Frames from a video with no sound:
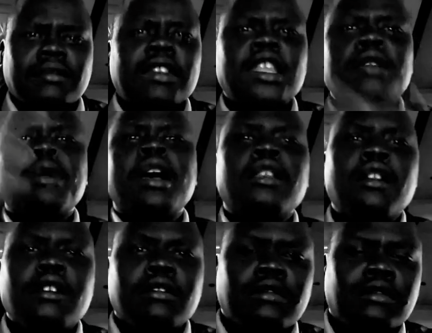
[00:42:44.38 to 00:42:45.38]
Leave me
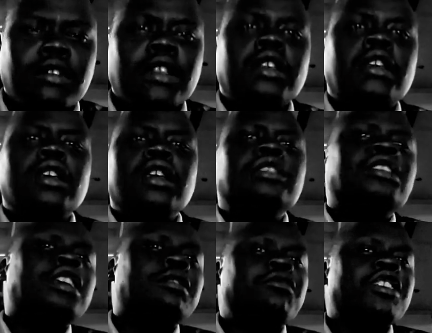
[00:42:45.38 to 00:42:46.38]
alone. He said,
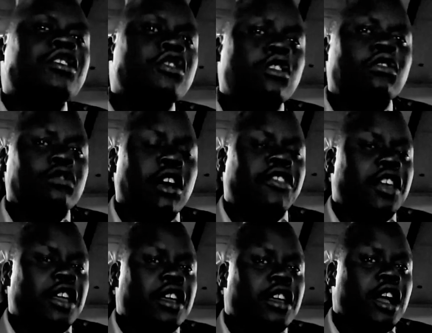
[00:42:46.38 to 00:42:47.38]
if they know
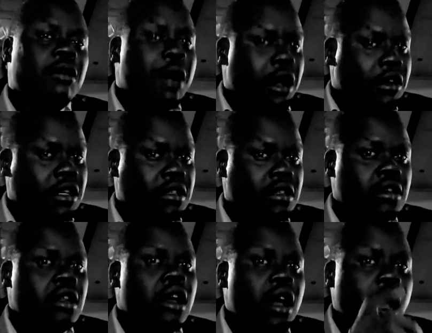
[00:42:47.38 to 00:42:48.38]
nothing about it,
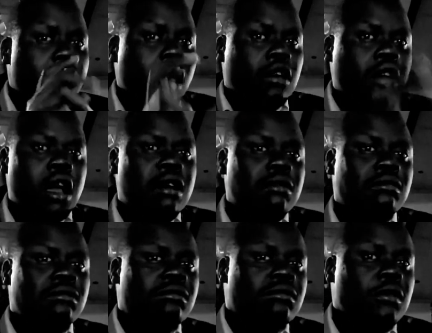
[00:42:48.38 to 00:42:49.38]
how
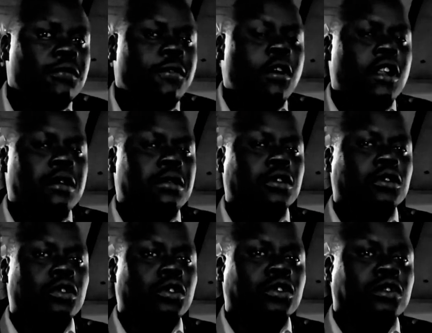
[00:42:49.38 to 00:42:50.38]
come 4 of your
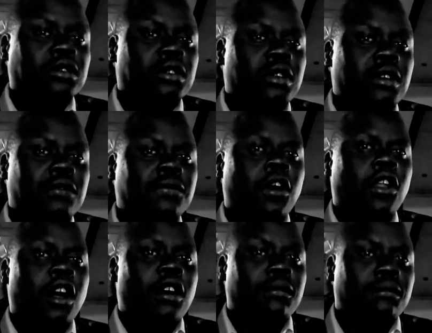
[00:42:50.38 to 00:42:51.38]
tooth
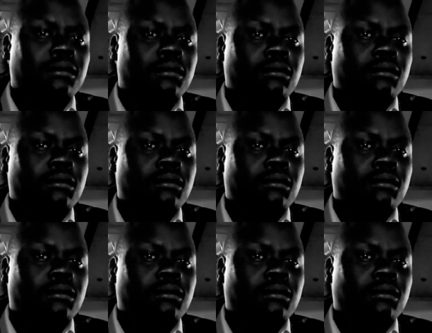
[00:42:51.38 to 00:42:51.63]
fall off